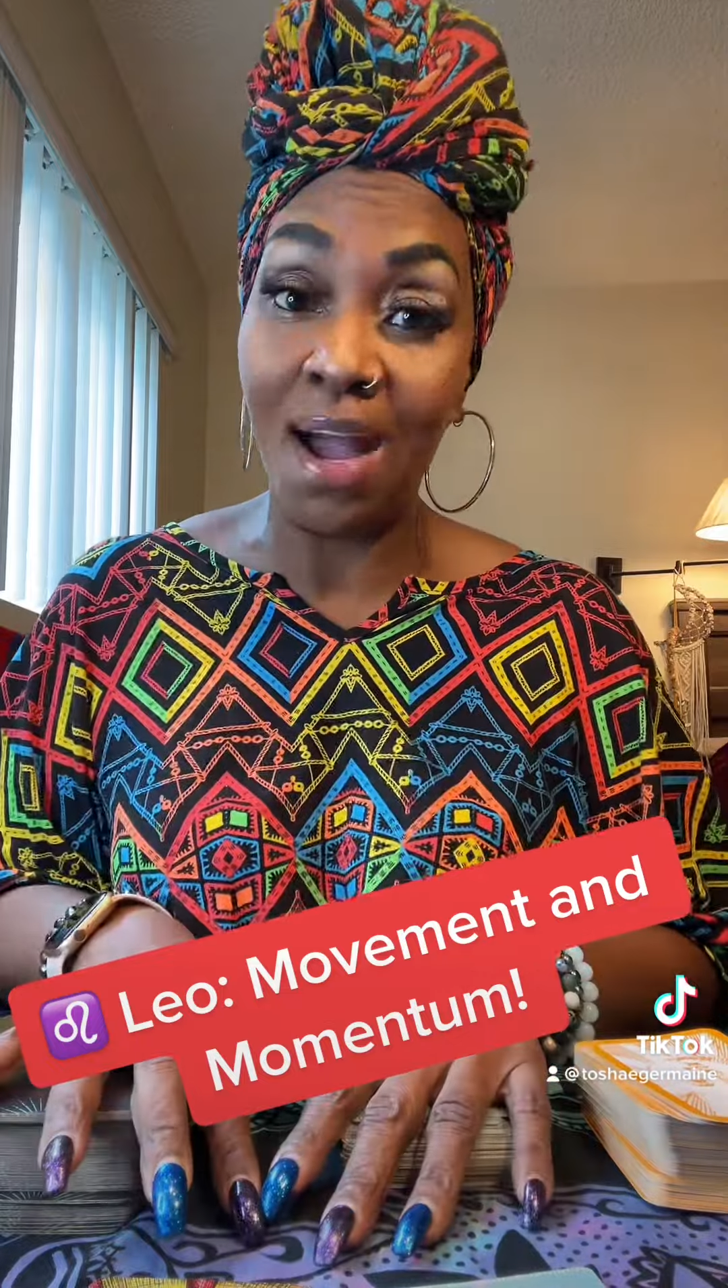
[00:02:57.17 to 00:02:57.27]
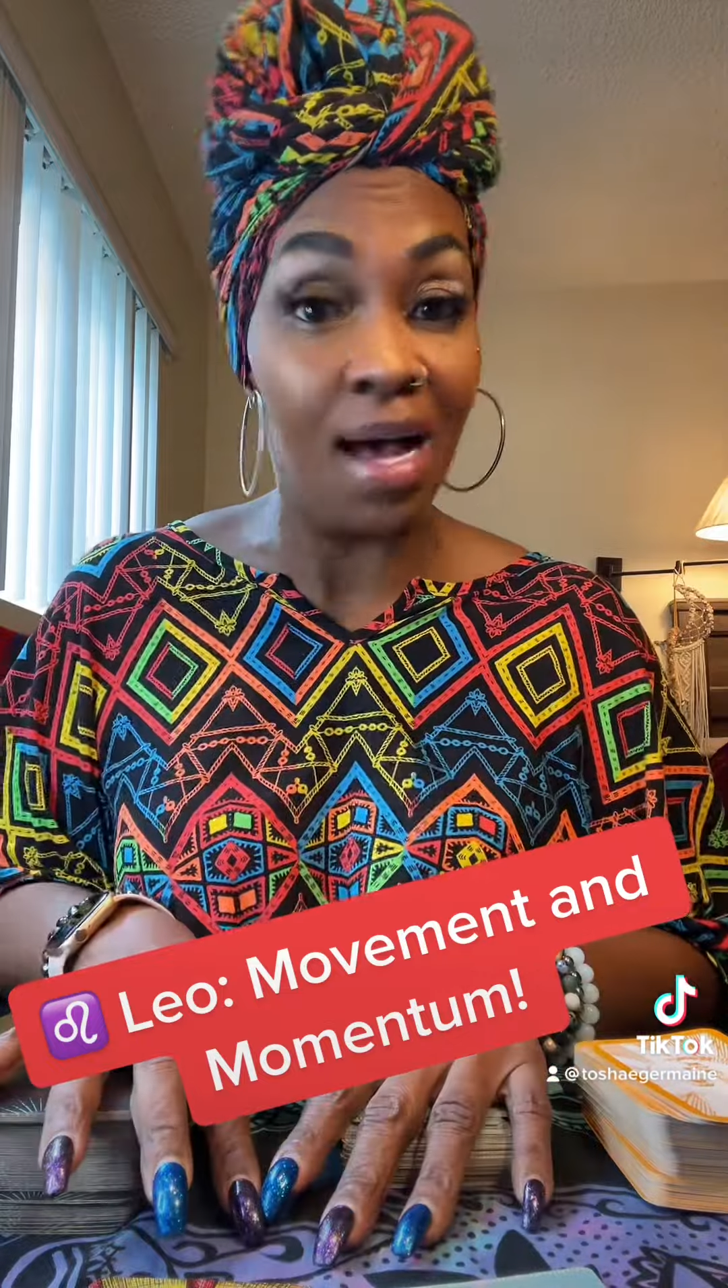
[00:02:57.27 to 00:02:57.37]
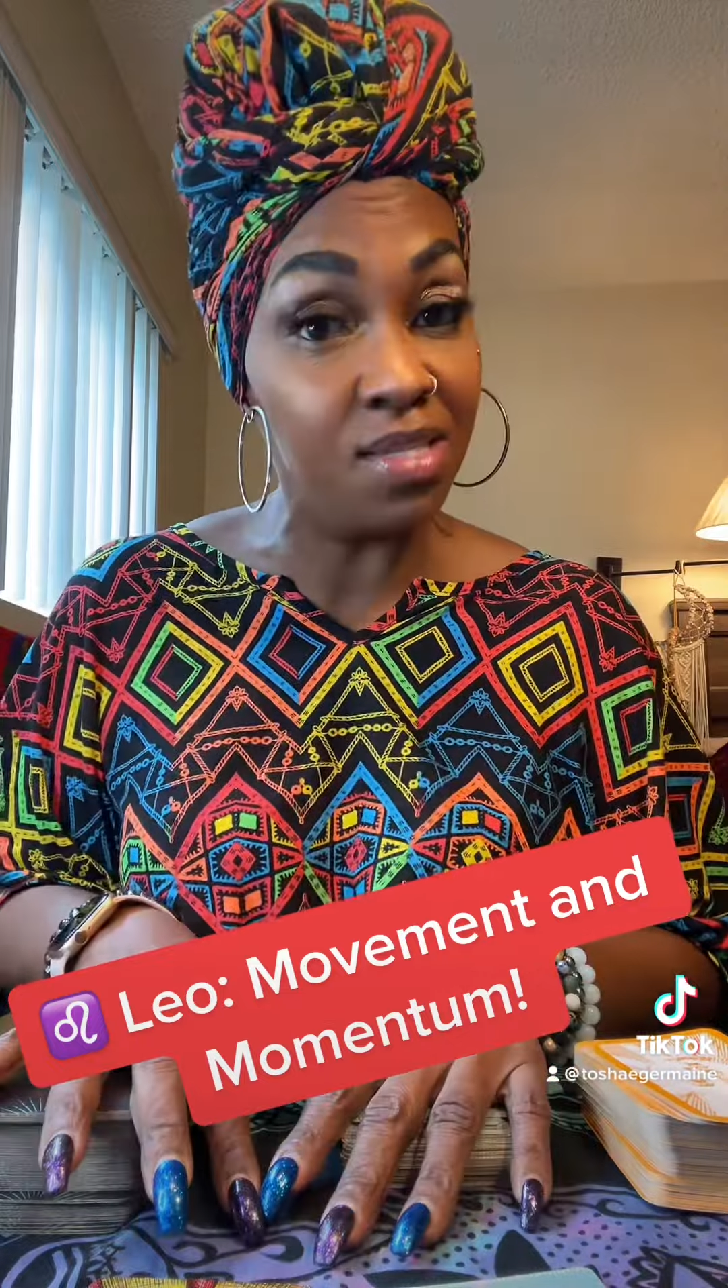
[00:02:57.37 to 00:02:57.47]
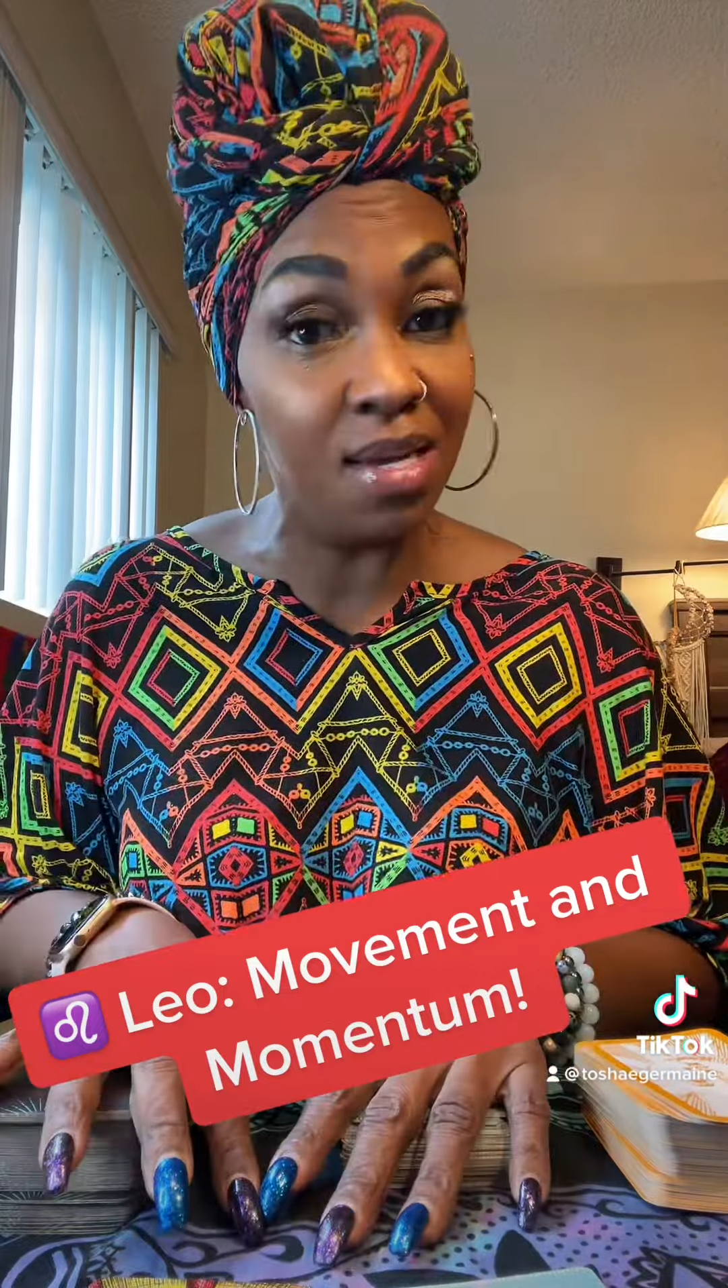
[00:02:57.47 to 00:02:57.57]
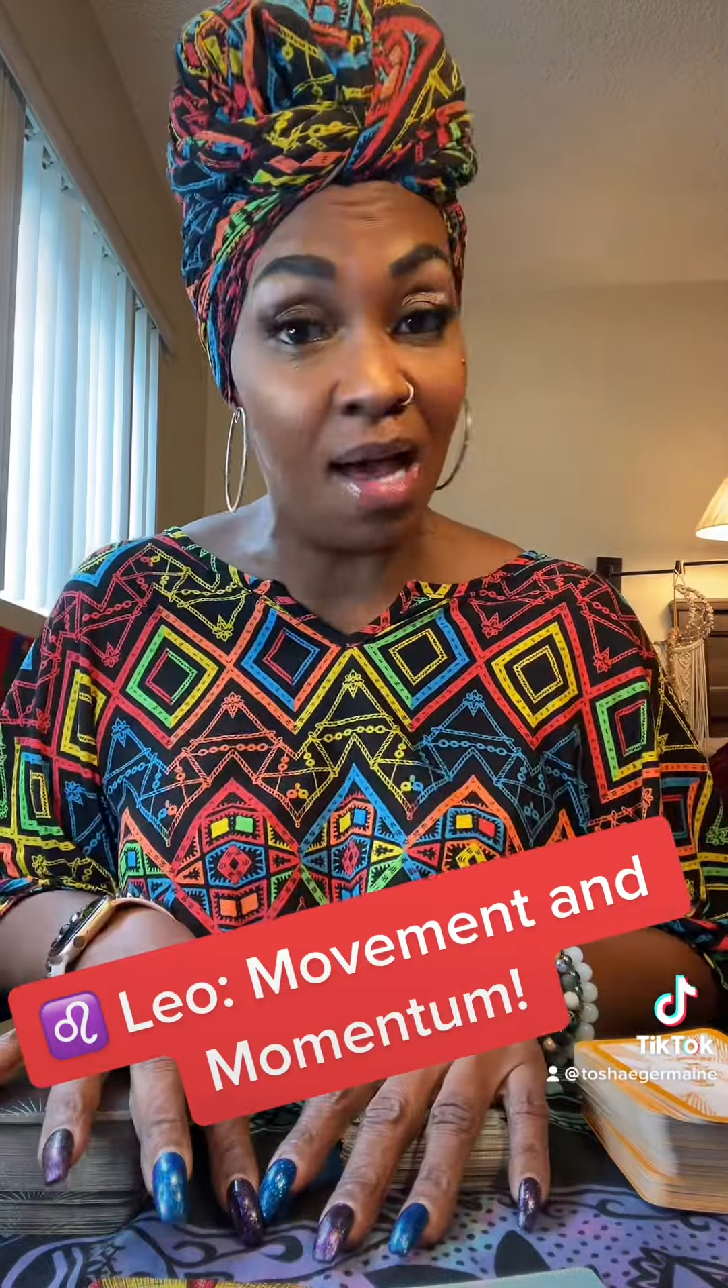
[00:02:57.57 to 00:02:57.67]

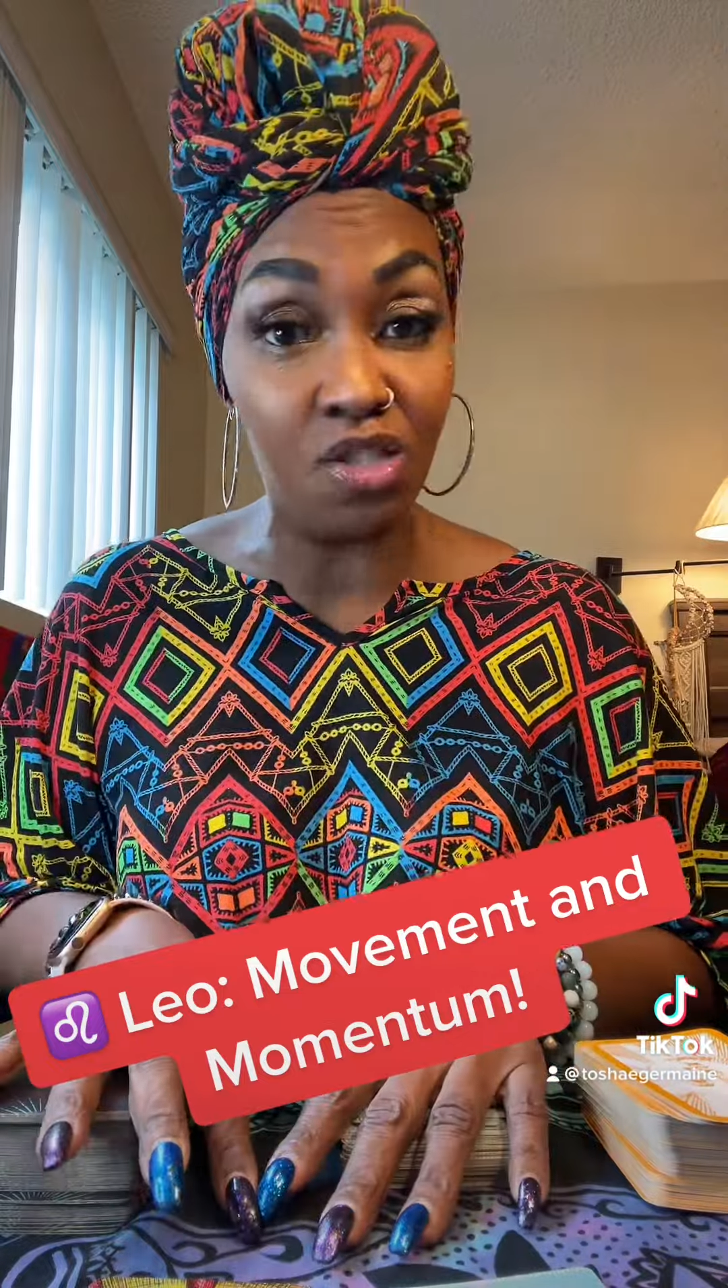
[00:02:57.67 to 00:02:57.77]
I'll see y'all